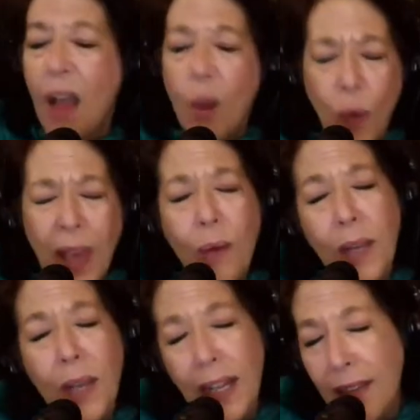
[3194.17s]
Where
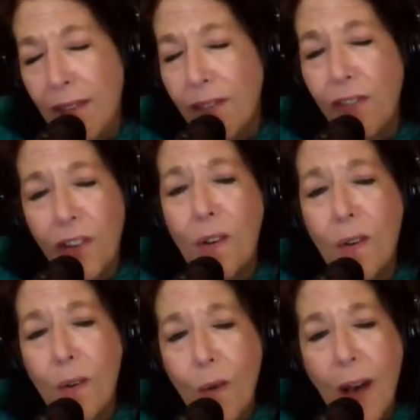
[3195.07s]
we lived for
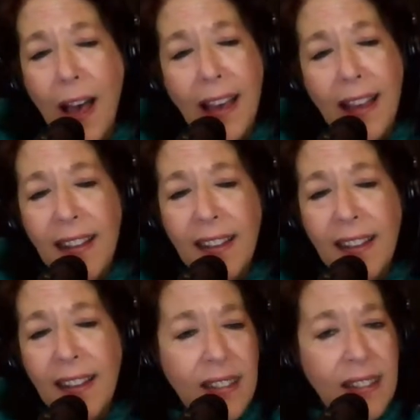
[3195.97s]
a while in
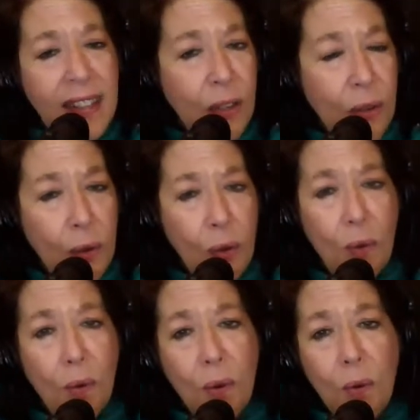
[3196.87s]
a
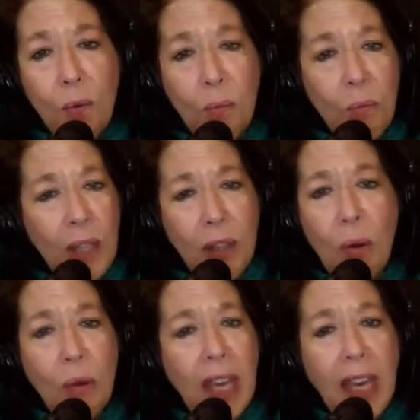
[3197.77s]
single room with
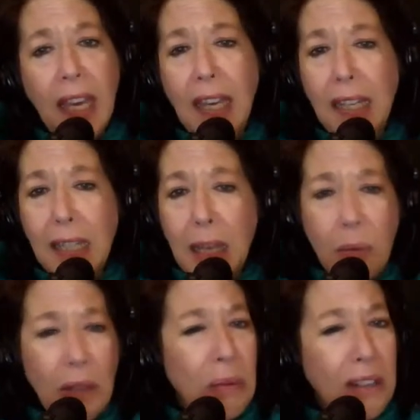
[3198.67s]
no heat,
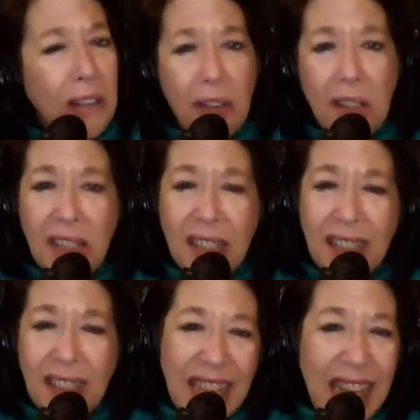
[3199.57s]
but we couldn't
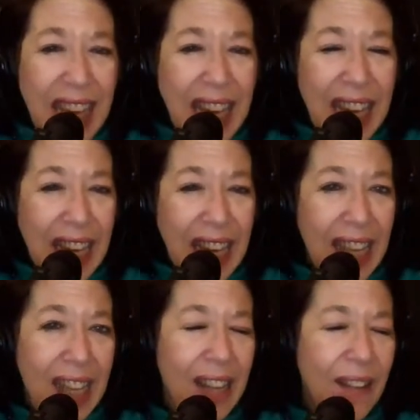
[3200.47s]

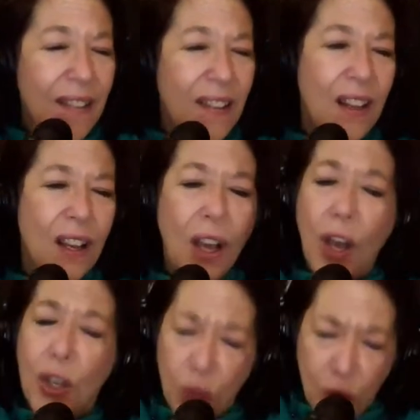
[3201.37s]
stay.
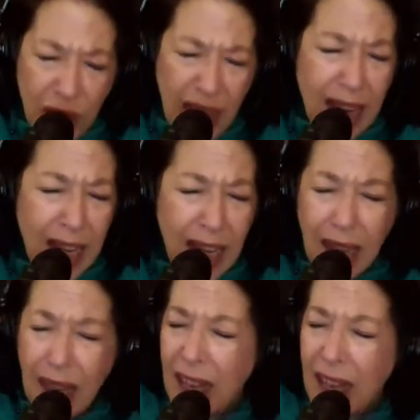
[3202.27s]
So Daddy